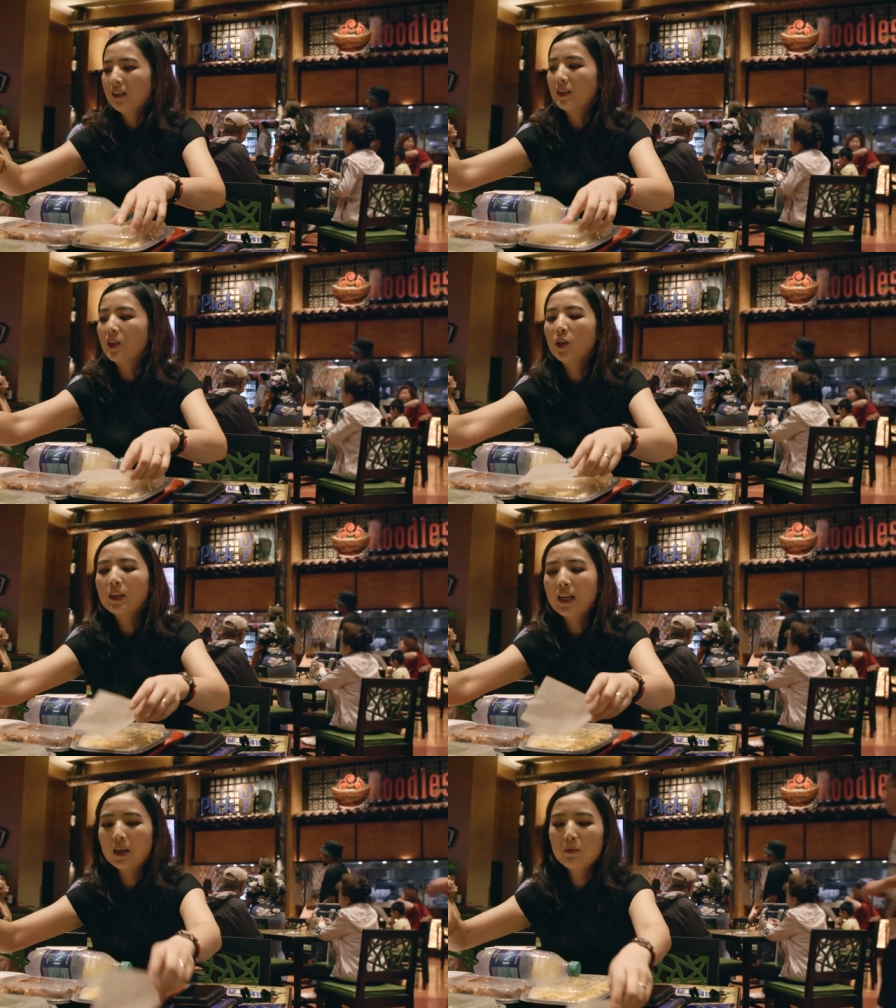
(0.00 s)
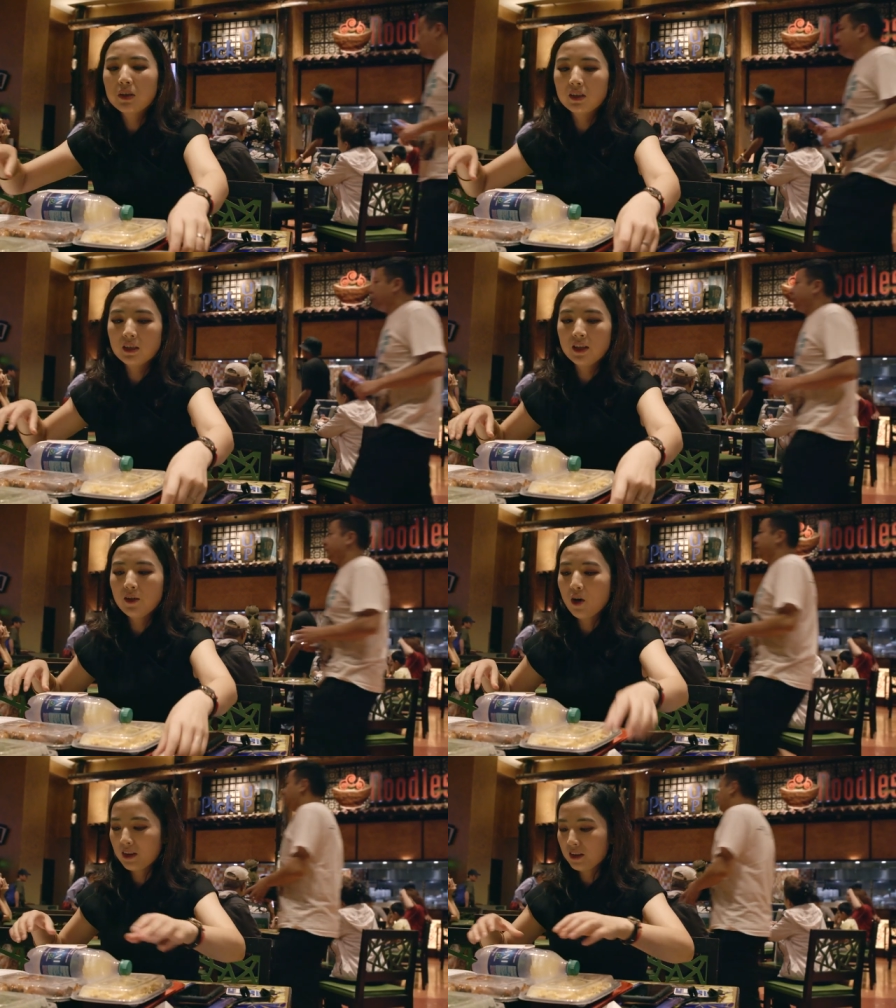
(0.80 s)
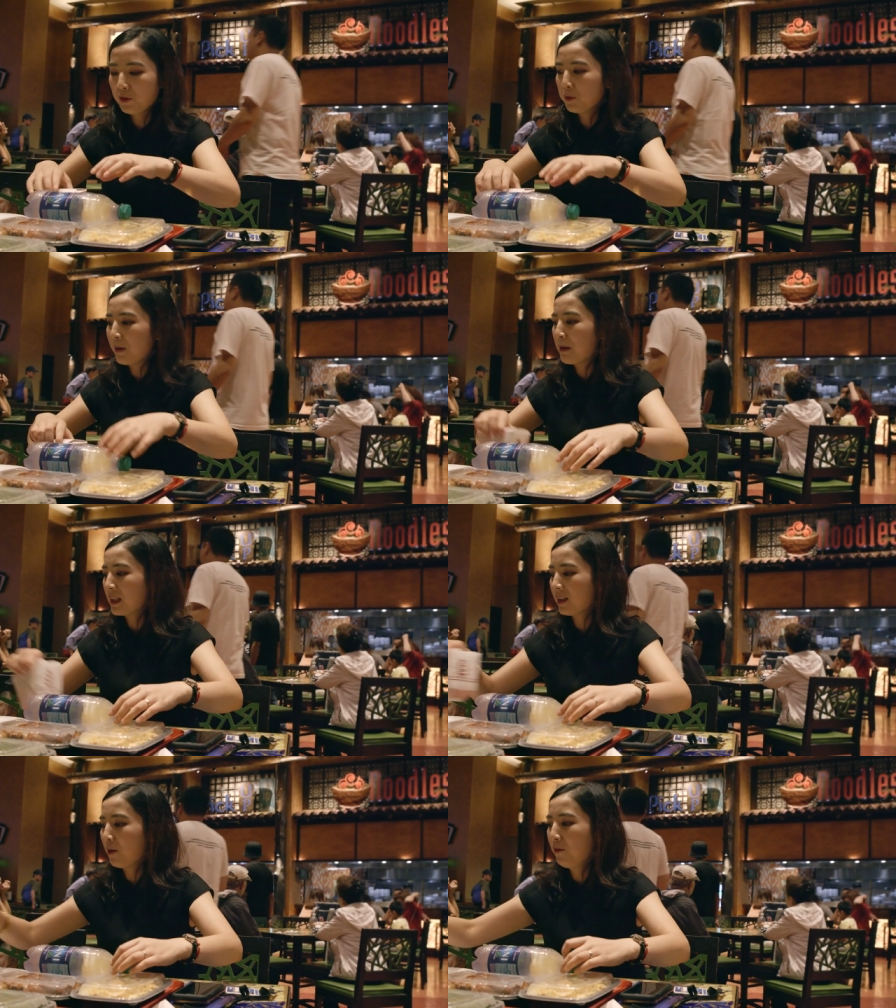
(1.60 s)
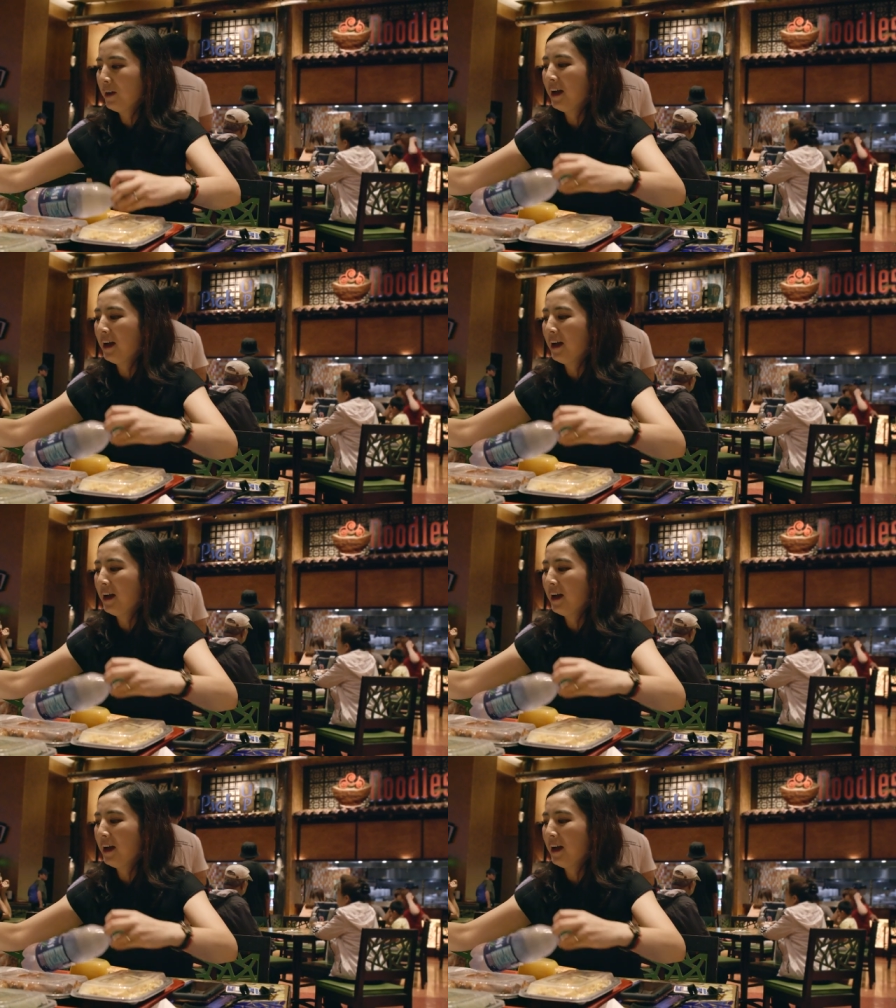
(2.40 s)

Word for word: Does it look like I'm gonna eat all this food by myself?